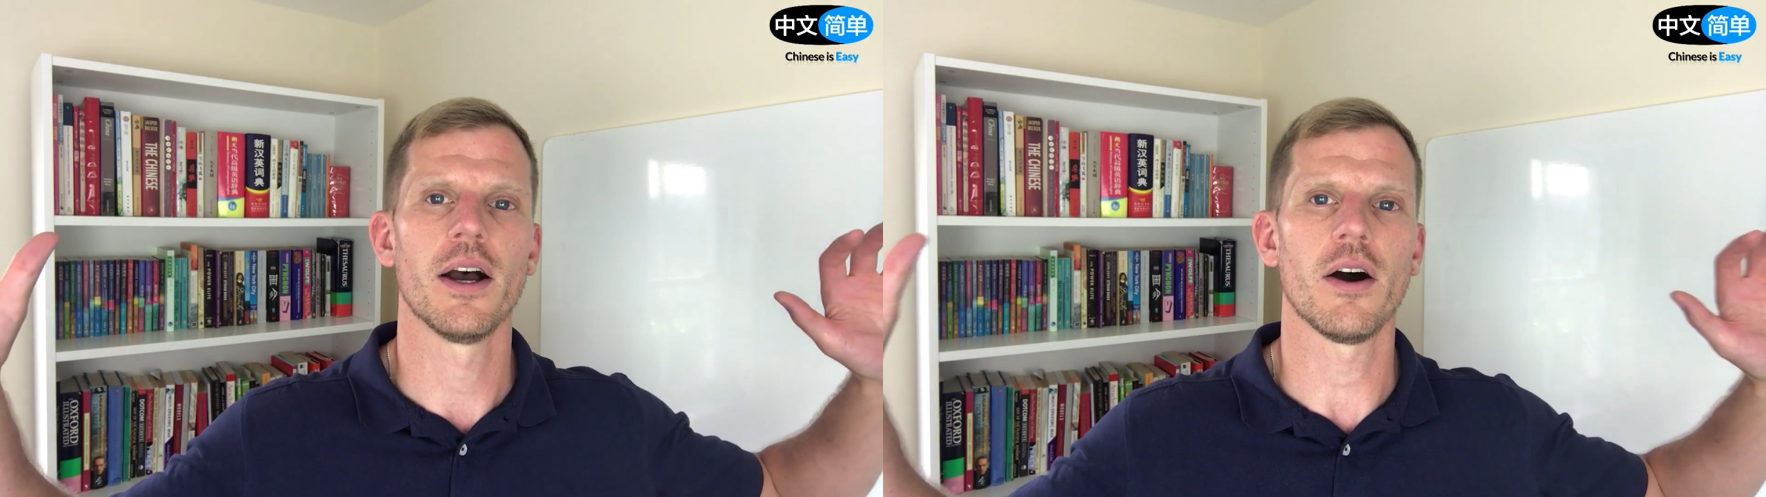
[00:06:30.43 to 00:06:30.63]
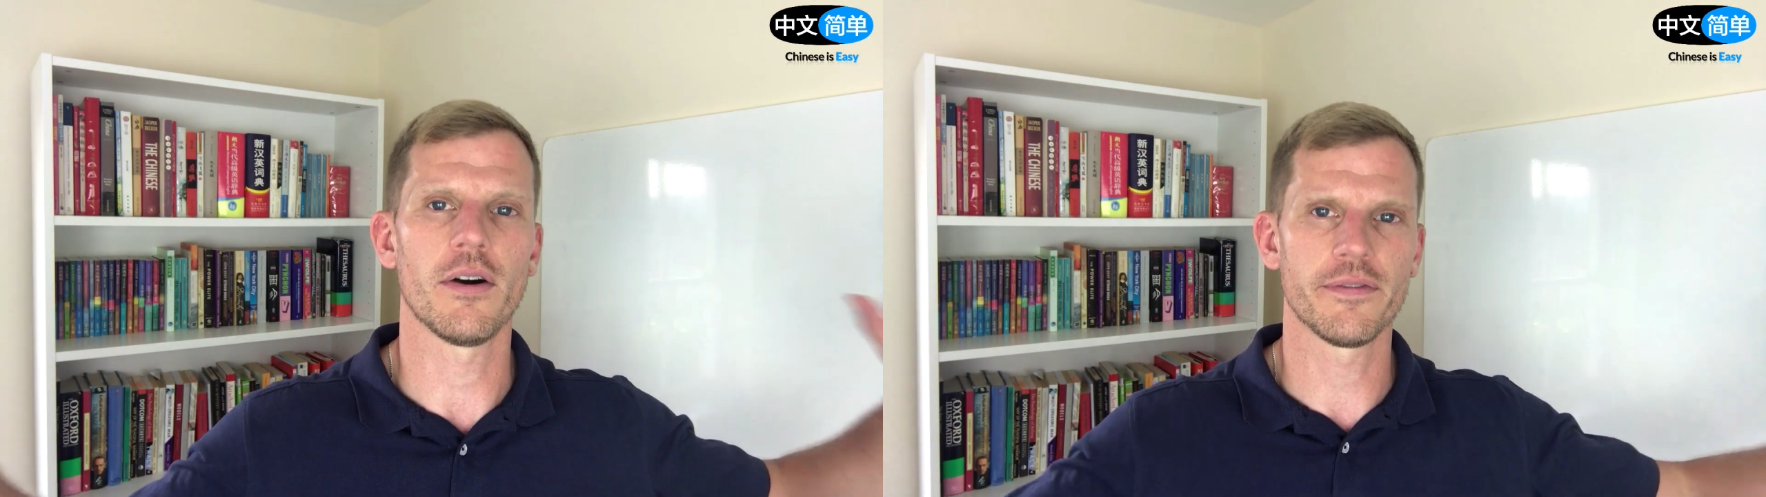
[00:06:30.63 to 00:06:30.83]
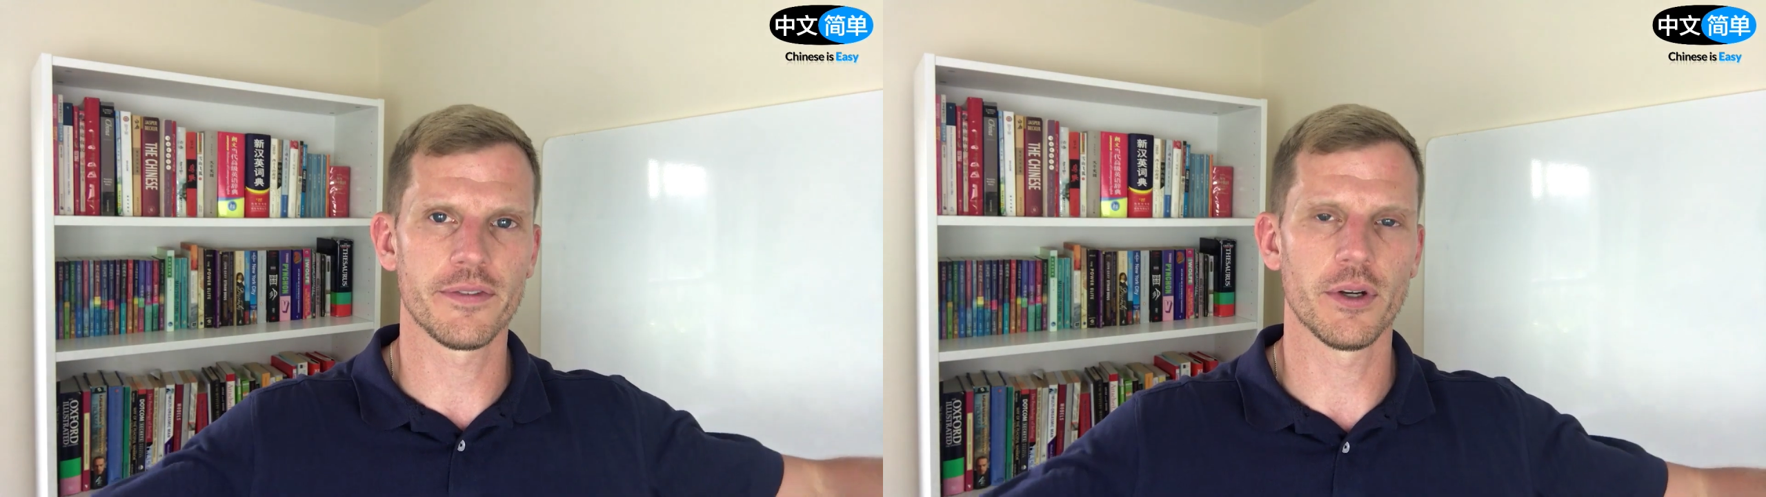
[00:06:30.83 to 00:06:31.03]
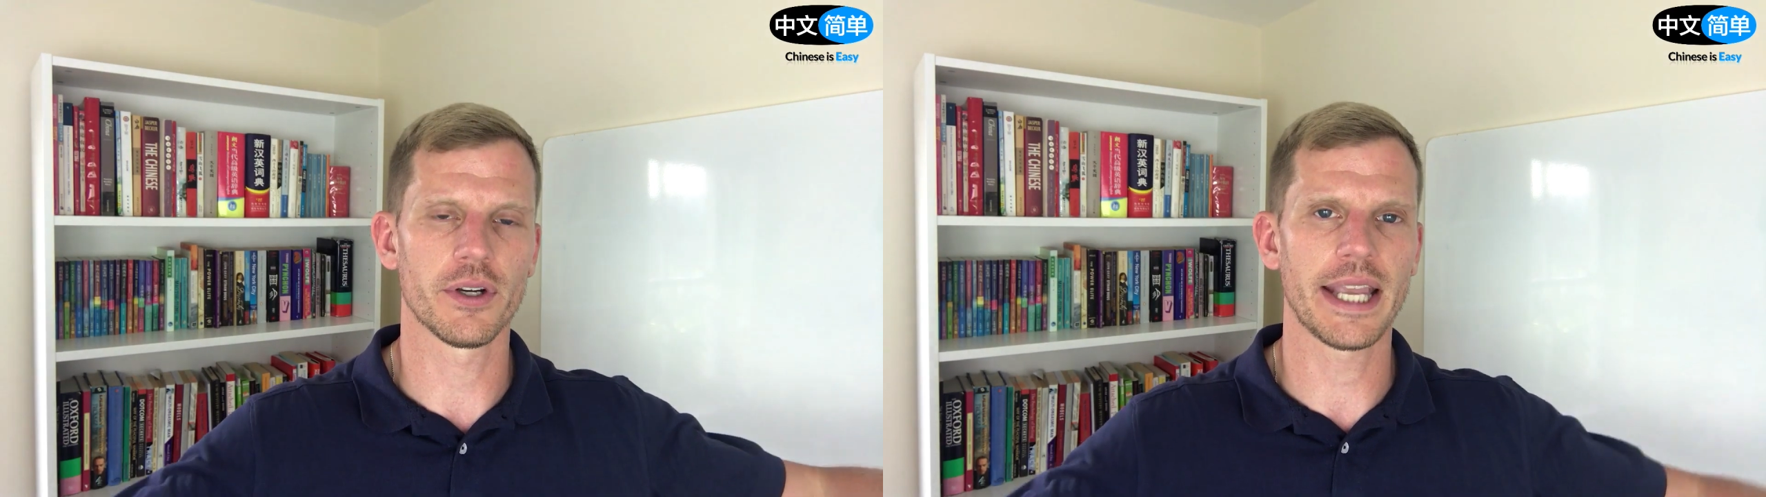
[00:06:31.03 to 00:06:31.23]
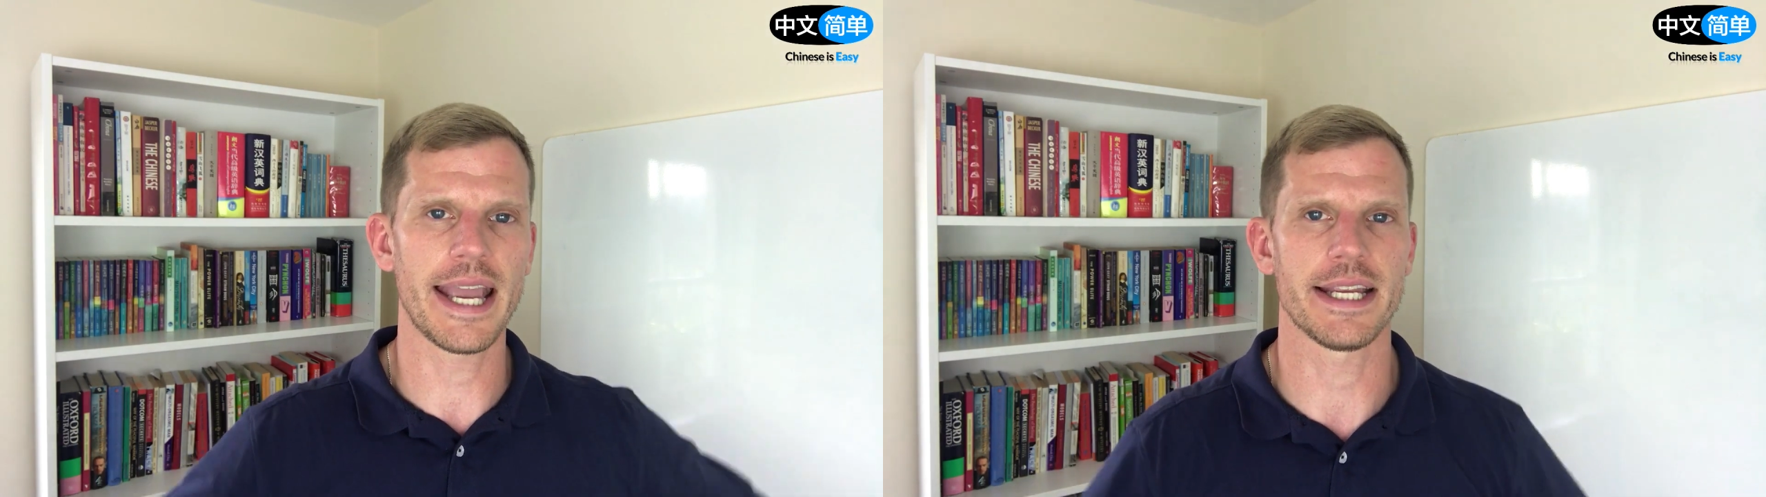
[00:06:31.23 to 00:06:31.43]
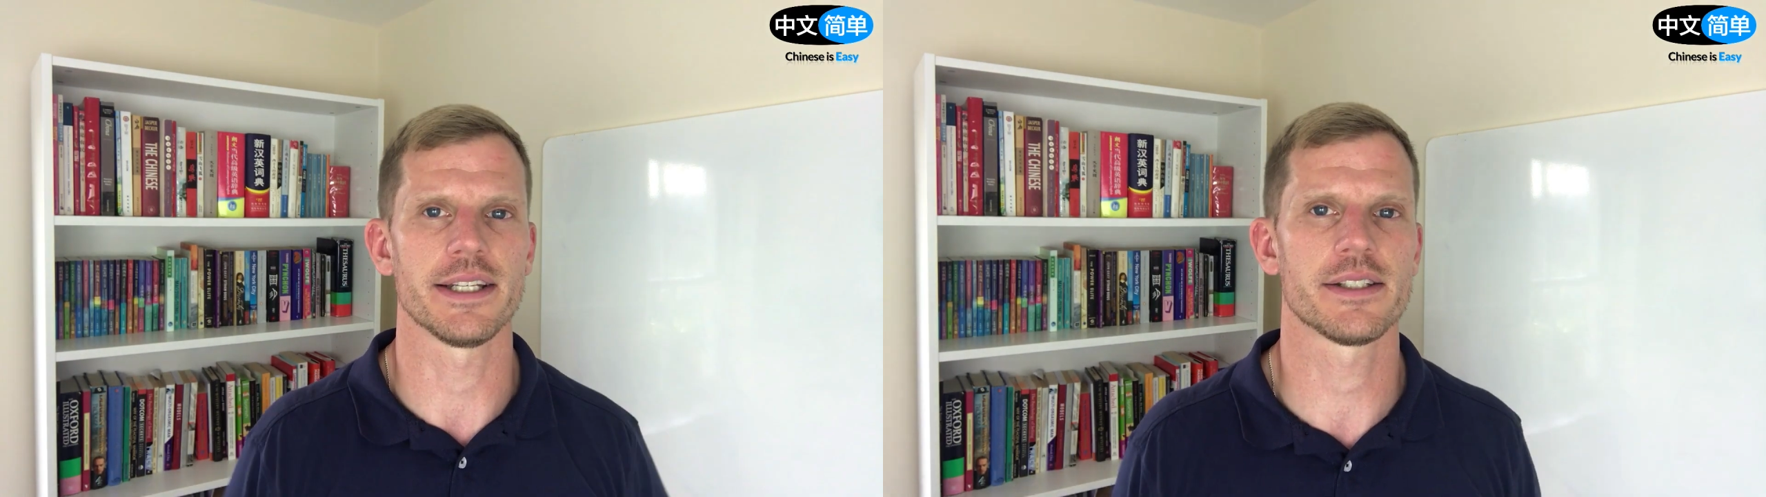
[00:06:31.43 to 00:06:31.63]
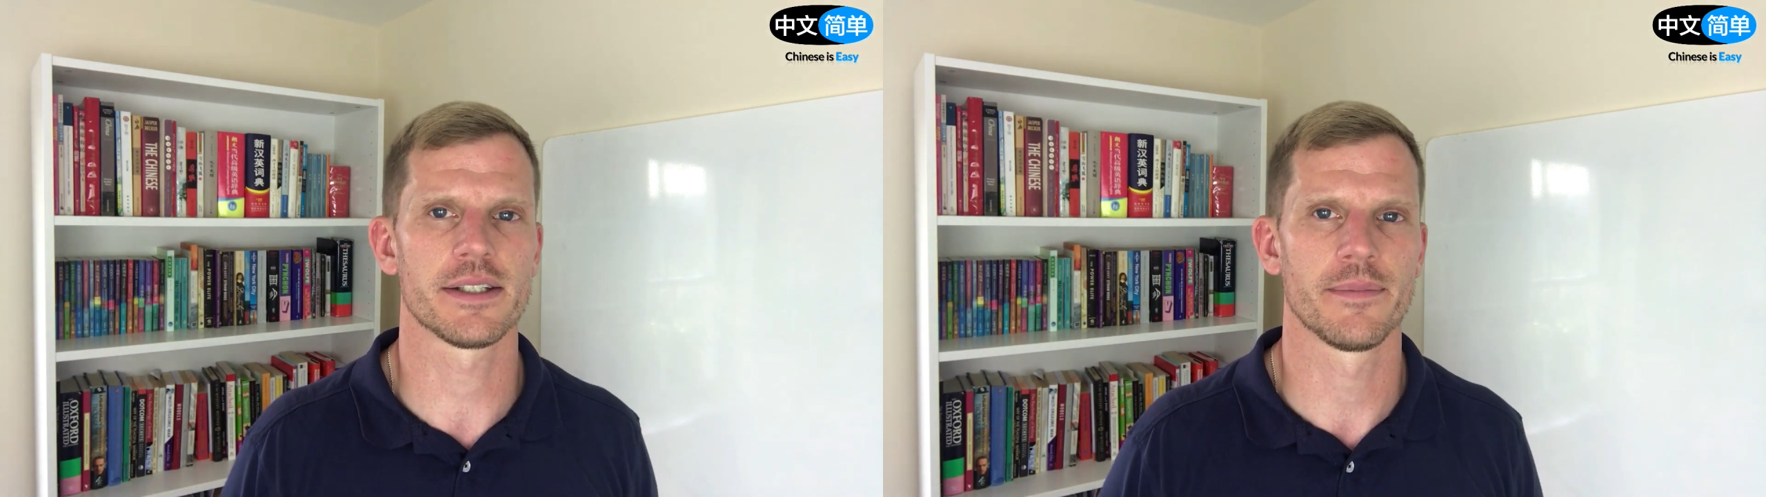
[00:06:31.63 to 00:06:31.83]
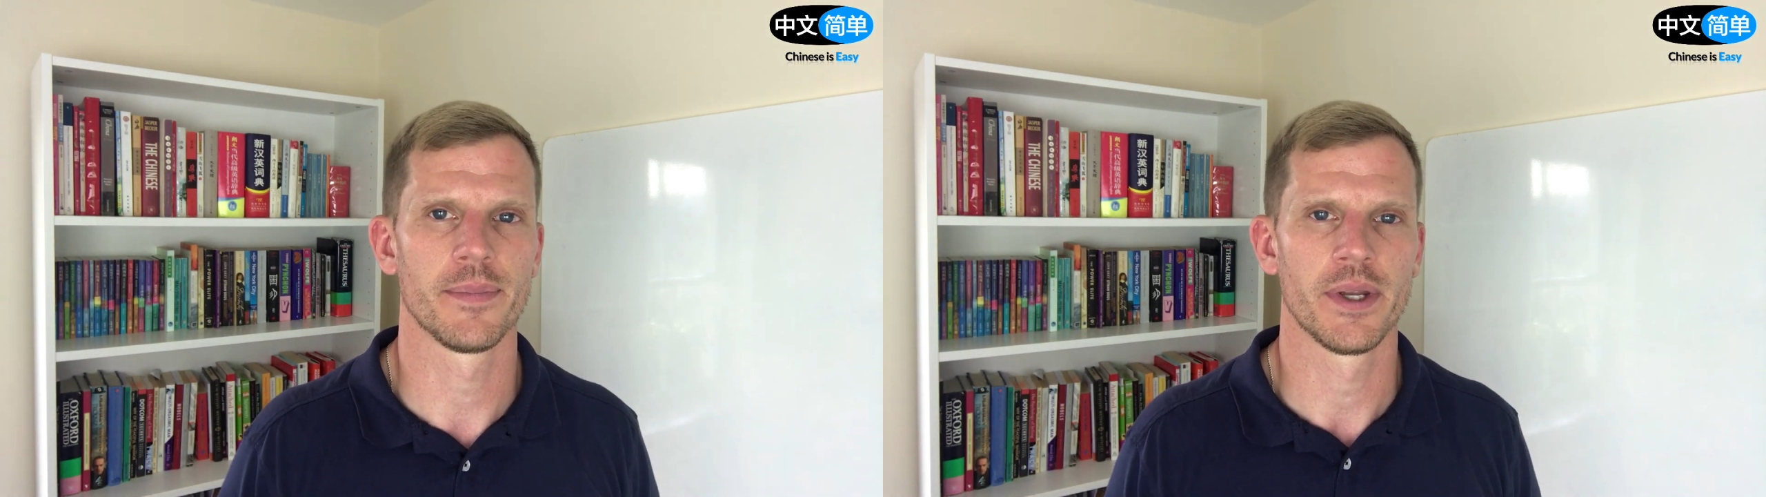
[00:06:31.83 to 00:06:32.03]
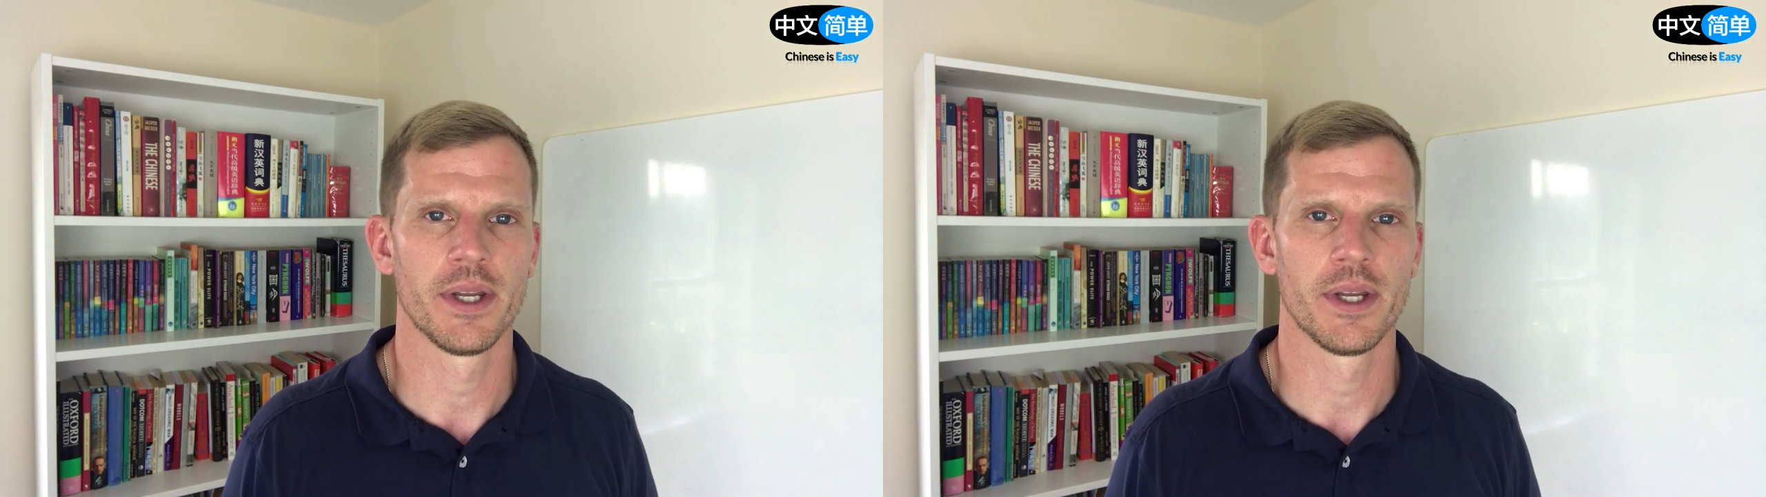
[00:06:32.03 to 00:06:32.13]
of your gains.